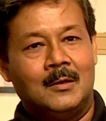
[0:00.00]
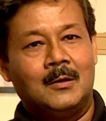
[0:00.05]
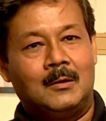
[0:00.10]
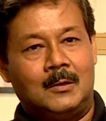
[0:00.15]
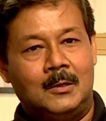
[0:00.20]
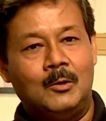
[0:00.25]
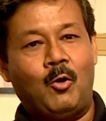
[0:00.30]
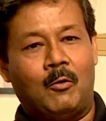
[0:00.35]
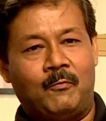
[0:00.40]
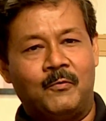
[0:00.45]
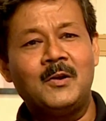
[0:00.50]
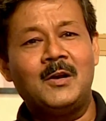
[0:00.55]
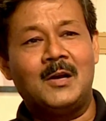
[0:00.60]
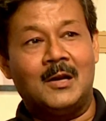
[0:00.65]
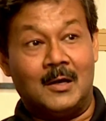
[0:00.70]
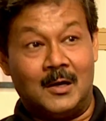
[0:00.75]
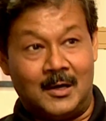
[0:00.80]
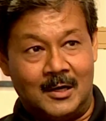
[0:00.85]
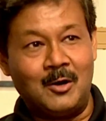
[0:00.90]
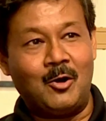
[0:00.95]
you
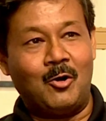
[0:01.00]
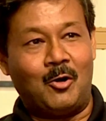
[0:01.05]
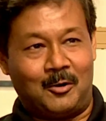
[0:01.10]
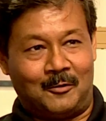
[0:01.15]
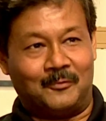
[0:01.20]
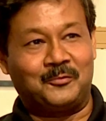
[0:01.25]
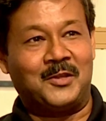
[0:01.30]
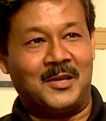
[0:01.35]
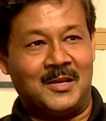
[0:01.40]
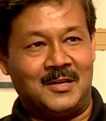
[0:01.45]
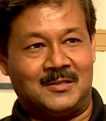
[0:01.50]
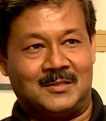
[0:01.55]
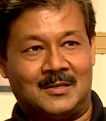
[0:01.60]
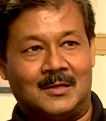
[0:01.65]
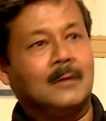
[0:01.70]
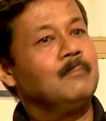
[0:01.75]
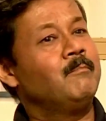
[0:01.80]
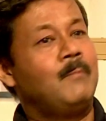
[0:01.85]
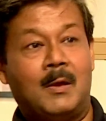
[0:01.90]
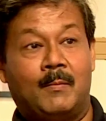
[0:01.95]
often learn a lot of things,
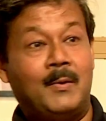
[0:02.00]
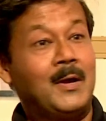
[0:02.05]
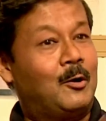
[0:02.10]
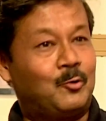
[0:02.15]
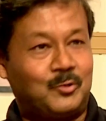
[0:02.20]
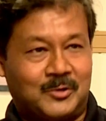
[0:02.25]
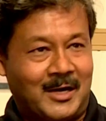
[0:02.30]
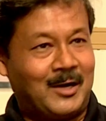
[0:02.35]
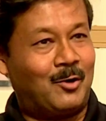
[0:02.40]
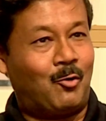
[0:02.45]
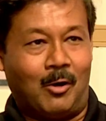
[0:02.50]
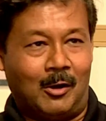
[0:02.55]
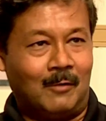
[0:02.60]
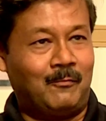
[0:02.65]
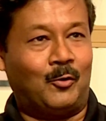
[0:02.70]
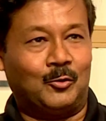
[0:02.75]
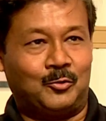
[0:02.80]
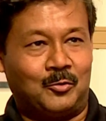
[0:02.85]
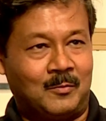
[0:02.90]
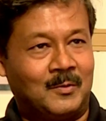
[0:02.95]
maybe outside
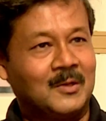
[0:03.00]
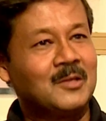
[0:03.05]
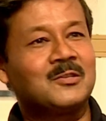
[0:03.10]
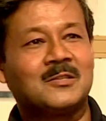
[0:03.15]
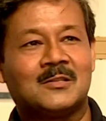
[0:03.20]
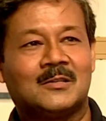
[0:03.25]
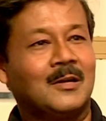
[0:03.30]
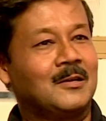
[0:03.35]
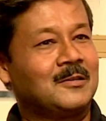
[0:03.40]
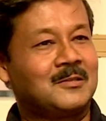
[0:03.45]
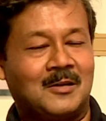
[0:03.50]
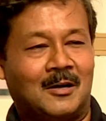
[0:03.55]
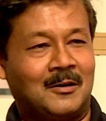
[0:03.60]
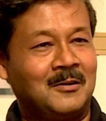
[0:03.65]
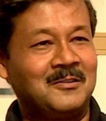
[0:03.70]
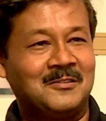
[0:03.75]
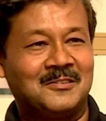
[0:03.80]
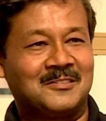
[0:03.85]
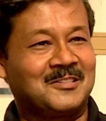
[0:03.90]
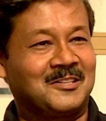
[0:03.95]
golf also, because a
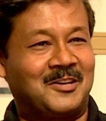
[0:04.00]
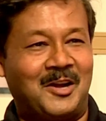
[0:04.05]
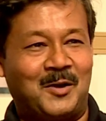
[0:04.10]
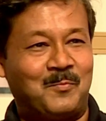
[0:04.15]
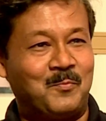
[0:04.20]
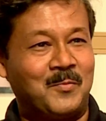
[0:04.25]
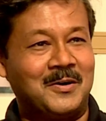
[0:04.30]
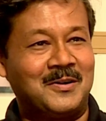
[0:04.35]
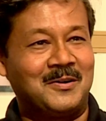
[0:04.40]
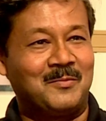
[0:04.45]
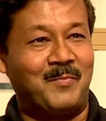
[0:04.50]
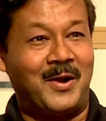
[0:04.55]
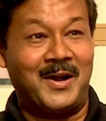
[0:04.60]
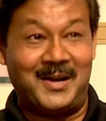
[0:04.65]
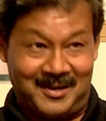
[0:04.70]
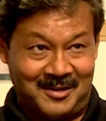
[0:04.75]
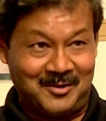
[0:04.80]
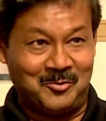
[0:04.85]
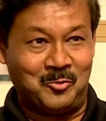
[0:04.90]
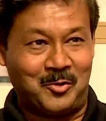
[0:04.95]
sudden statement
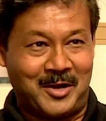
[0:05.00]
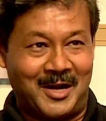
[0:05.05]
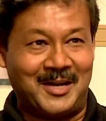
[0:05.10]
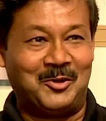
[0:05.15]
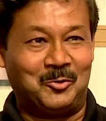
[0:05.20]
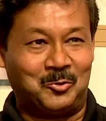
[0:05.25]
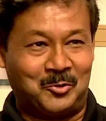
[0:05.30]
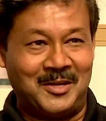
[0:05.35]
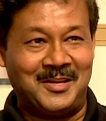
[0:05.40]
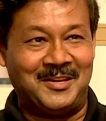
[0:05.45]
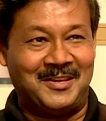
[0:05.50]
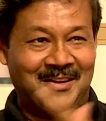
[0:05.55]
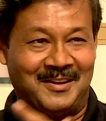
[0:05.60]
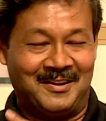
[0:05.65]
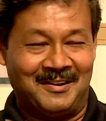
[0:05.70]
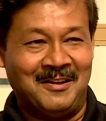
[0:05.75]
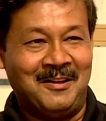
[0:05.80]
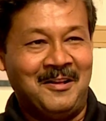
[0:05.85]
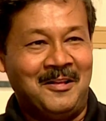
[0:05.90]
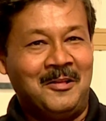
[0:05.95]
might, get you thinking.
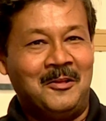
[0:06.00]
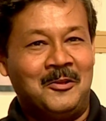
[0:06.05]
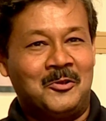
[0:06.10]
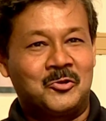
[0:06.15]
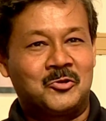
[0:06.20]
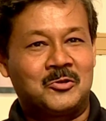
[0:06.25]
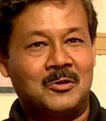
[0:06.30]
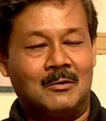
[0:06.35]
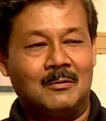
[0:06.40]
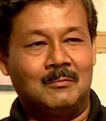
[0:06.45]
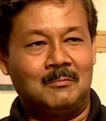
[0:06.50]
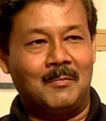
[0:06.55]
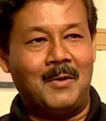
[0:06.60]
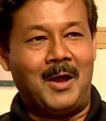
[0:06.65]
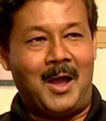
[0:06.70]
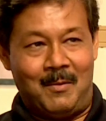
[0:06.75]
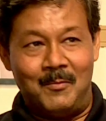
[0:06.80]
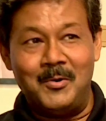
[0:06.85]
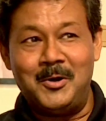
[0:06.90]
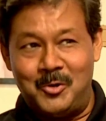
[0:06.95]
So,
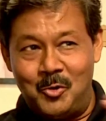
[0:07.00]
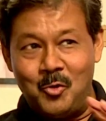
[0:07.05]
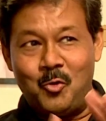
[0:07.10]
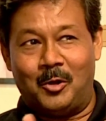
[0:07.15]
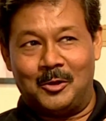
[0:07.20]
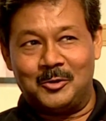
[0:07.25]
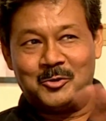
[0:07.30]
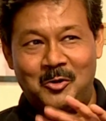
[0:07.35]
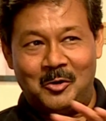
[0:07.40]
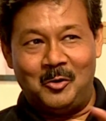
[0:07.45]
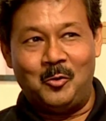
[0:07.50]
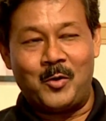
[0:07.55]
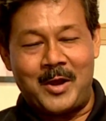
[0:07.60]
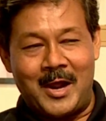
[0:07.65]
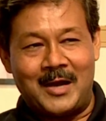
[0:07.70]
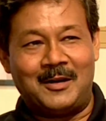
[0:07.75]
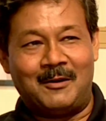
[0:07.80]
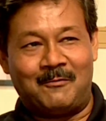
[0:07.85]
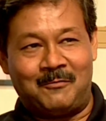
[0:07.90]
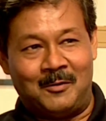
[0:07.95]
do you also look
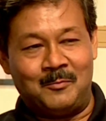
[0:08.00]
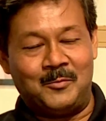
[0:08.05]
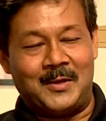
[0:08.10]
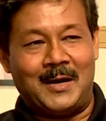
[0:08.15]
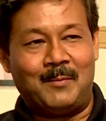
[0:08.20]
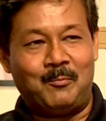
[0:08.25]
at it from that